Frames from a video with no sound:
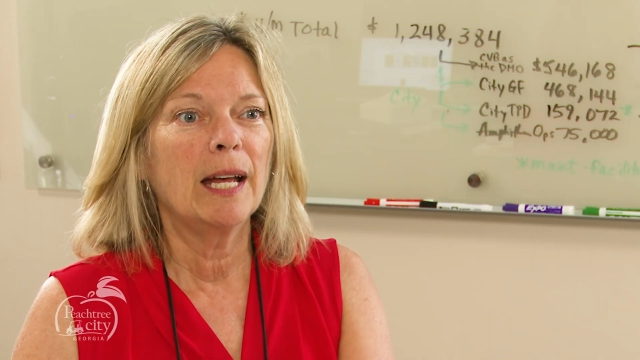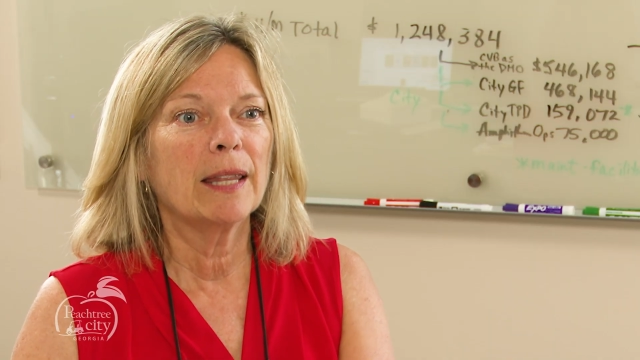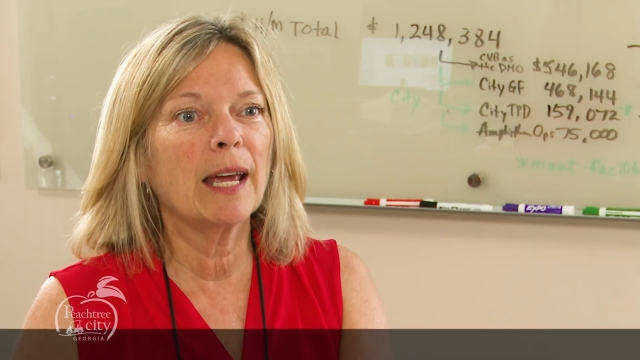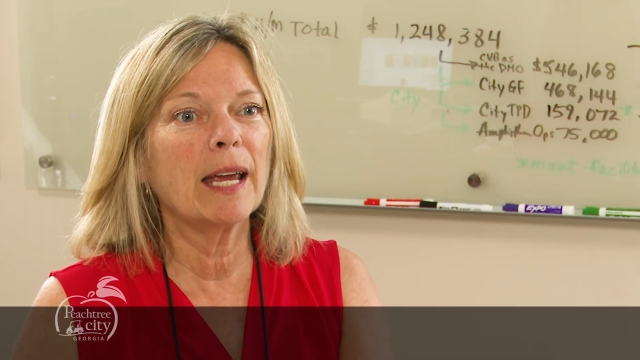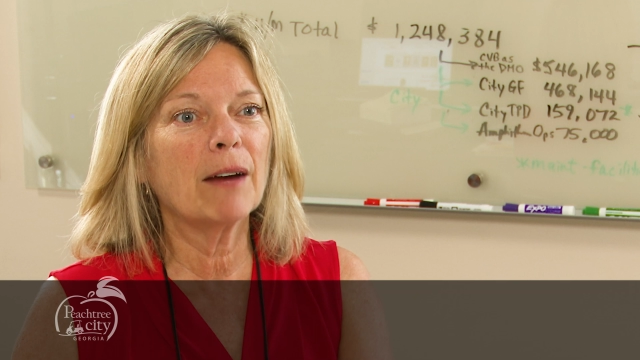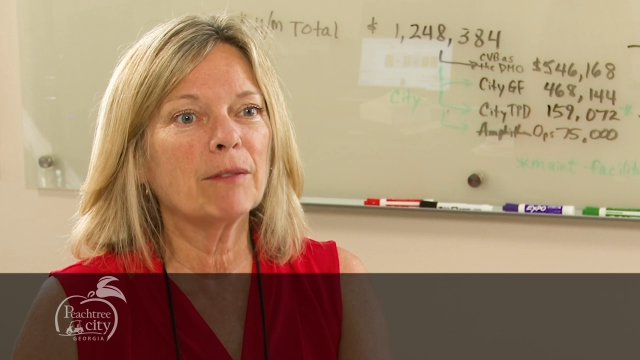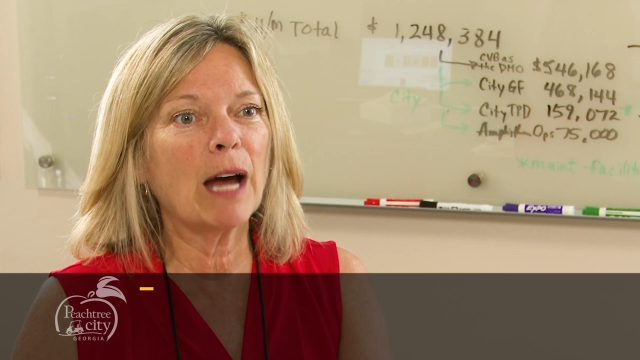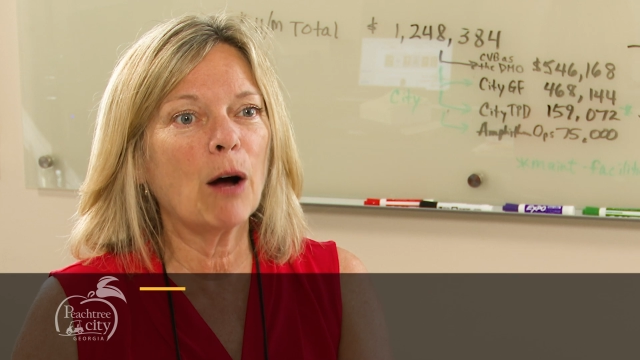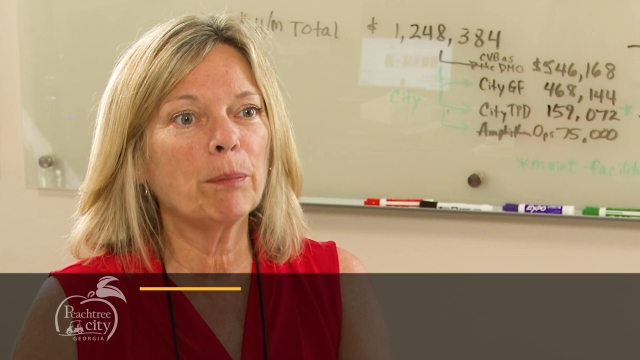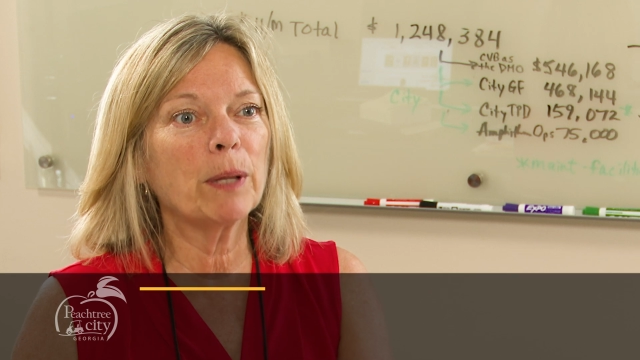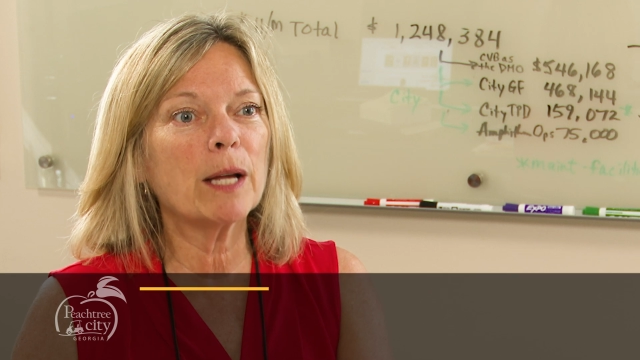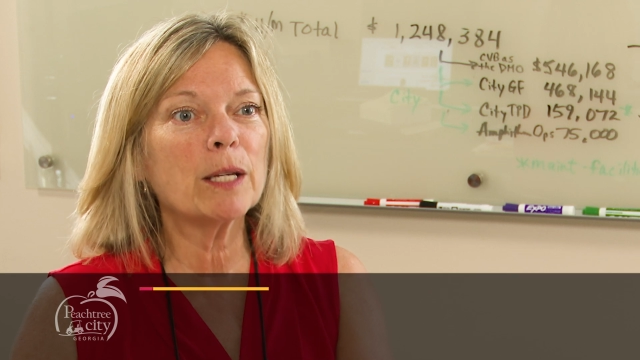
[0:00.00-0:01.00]
They have now
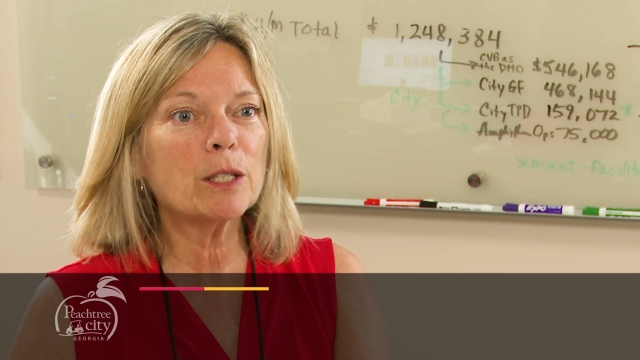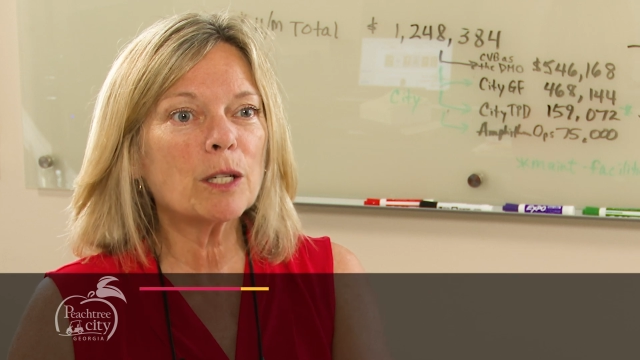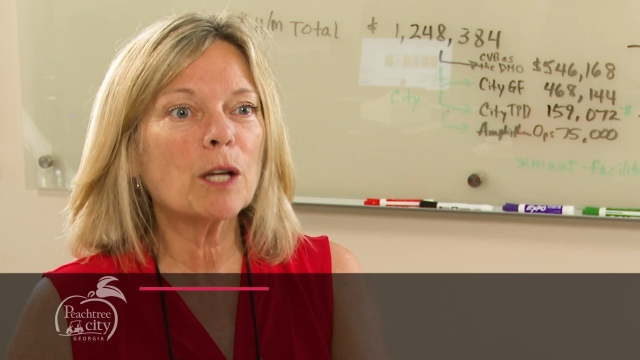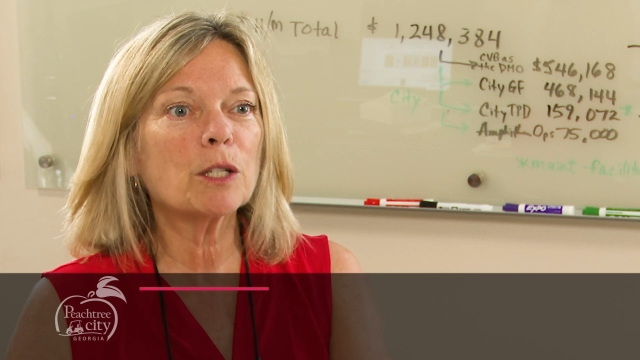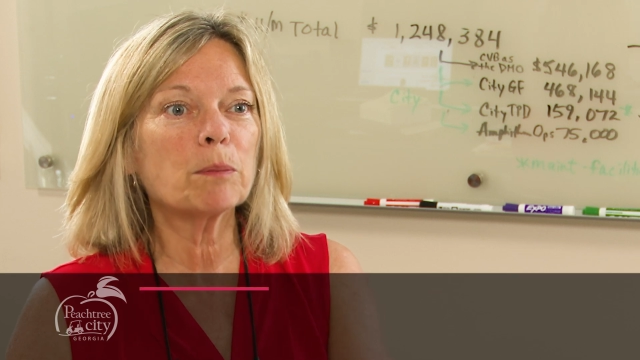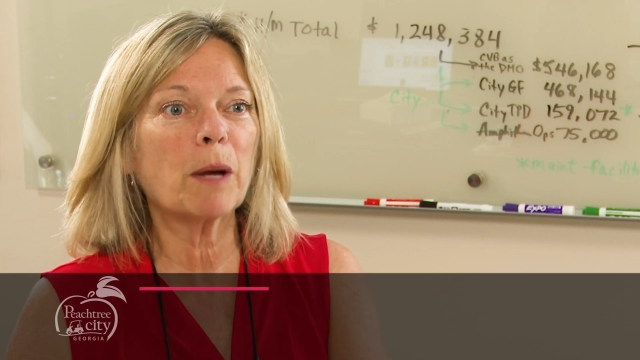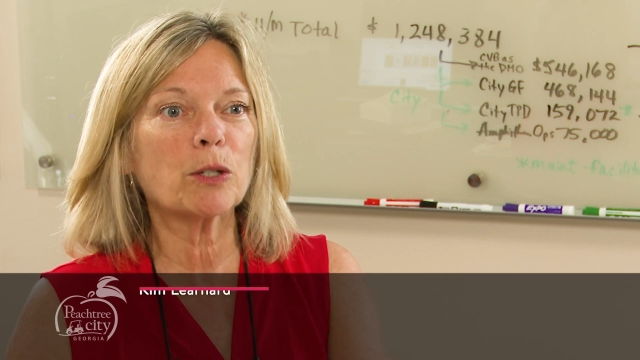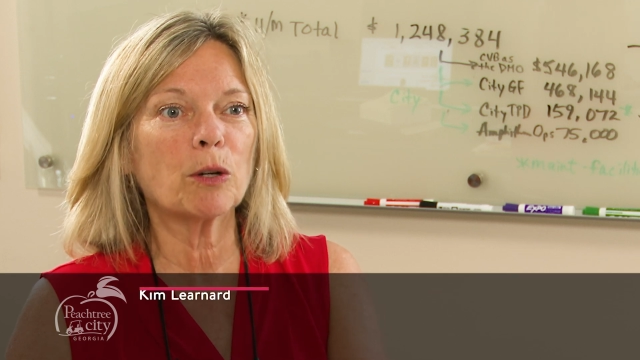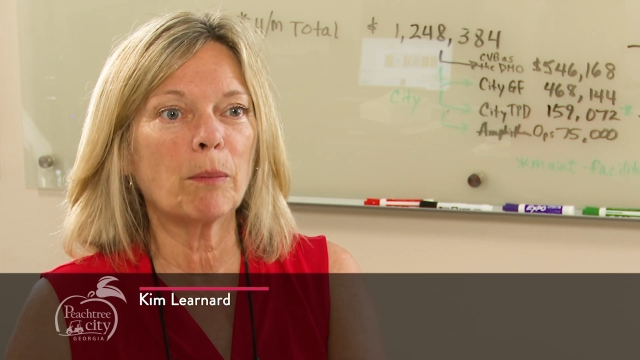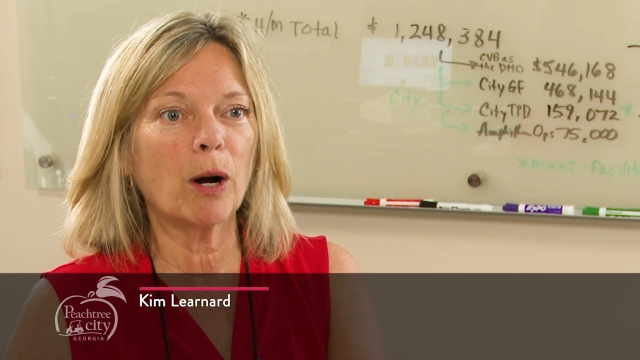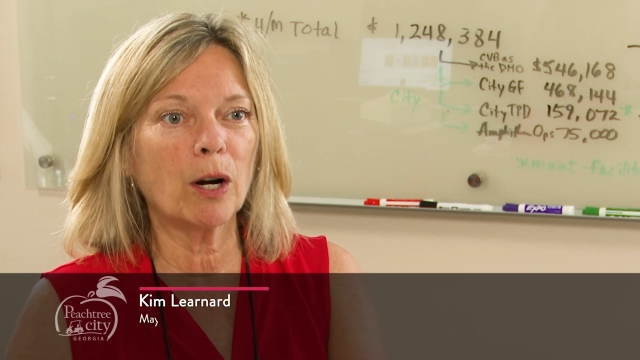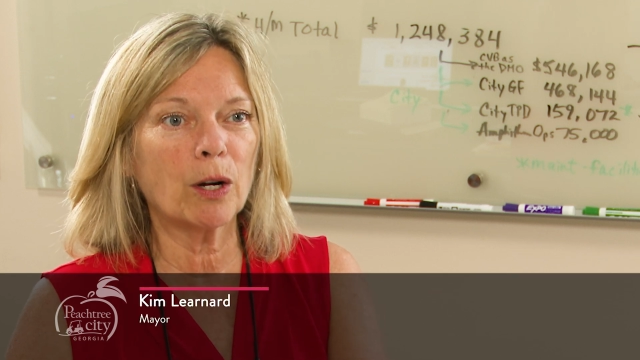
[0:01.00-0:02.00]
placed special
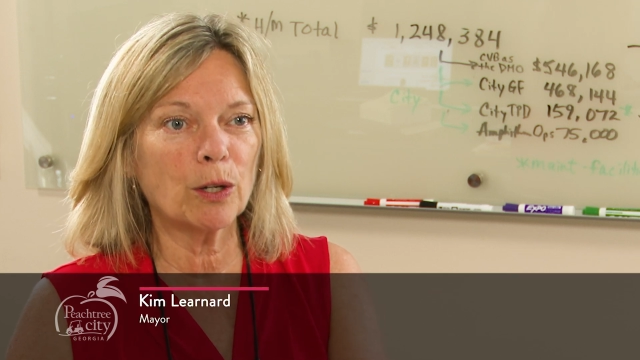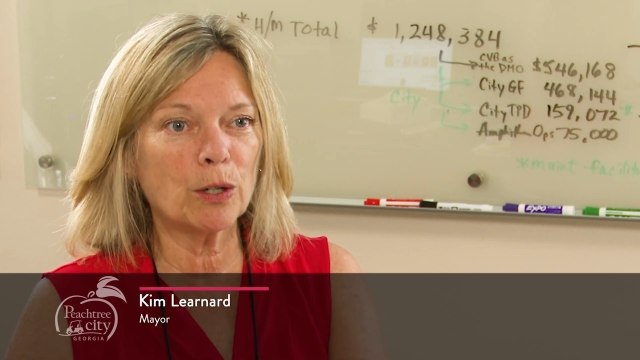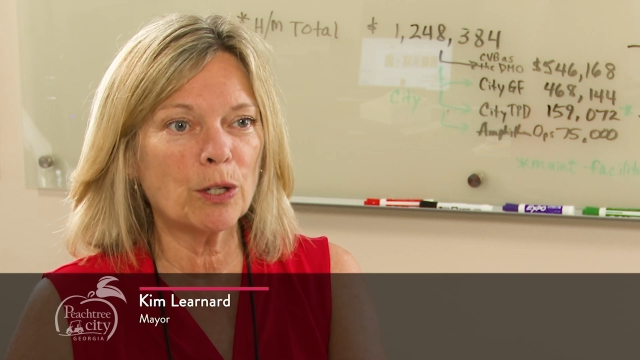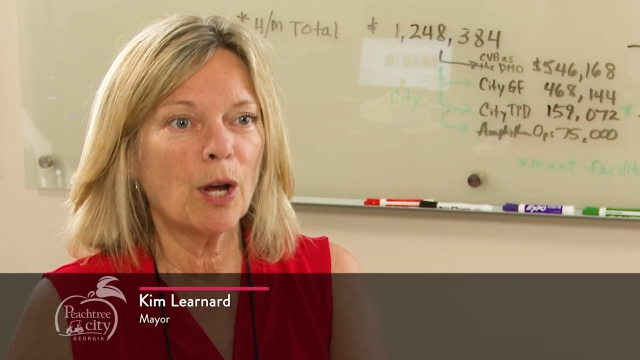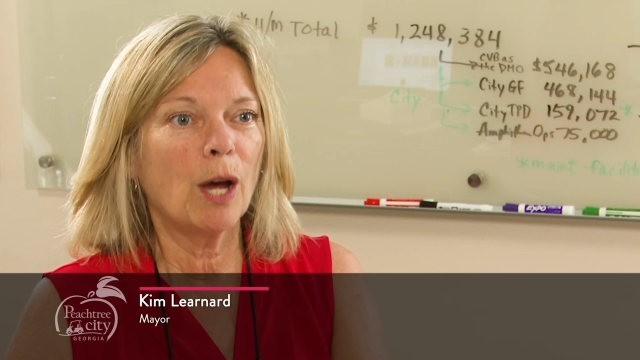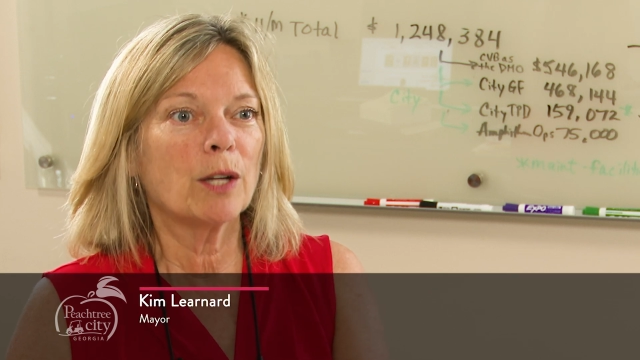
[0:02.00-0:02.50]
markers